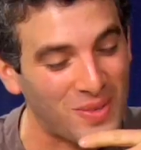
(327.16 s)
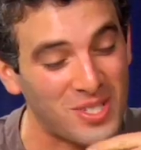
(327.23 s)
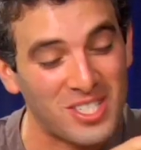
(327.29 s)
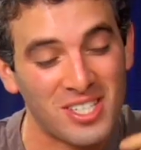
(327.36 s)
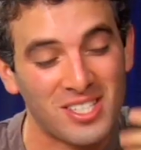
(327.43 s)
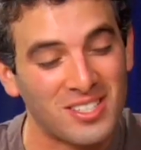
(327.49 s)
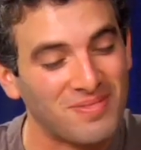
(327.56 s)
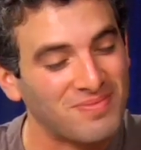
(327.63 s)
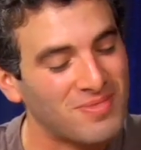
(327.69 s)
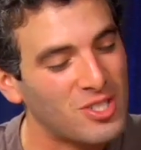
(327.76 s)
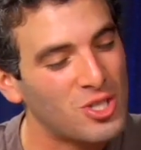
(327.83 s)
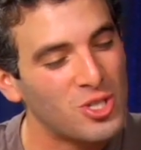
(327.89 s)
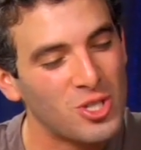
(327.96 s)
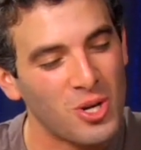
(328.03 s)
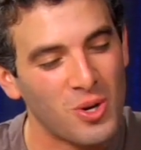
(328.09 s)
I was just
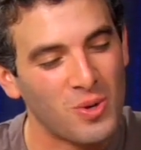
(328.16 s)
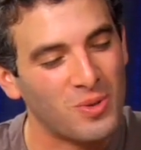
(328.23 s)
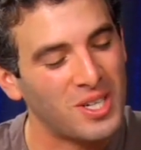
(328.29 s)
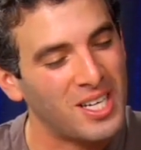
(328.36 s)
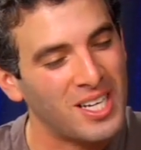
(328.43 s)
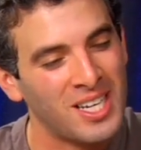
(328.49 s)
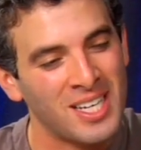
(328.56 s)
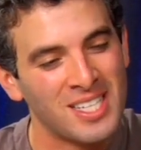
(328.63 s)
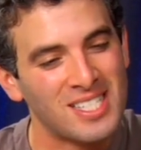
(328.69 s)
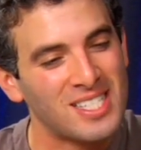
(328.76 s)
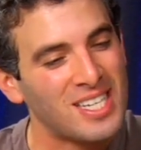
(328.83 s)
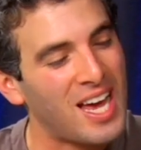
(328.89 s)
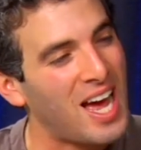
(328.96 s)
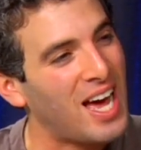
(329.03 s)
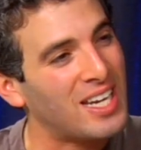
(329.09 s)
so
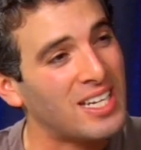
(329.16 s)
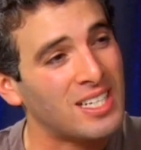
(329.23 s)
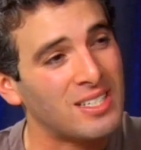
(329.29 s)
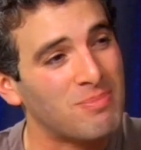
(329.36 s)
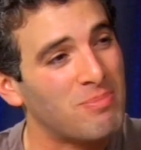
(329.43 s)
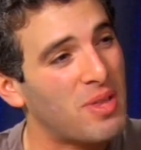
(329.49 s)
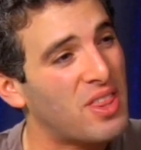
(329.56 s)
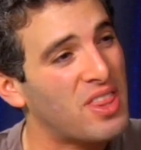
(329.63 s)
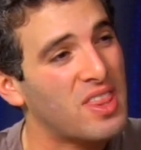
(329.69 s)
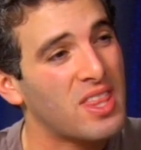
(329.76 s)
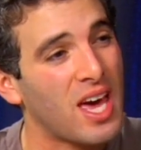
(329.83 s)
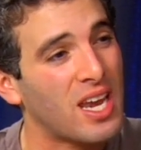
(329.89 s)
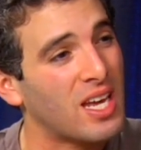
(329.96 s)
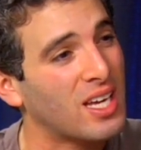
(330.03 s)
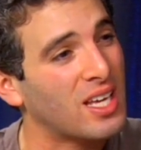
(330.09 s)
sad and
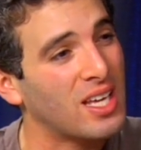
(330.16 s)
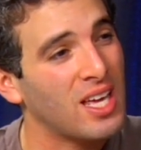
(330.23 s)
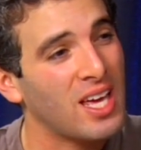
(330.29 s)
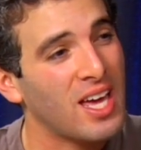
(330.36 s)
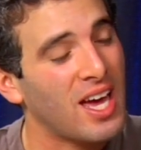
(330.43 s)
pathetic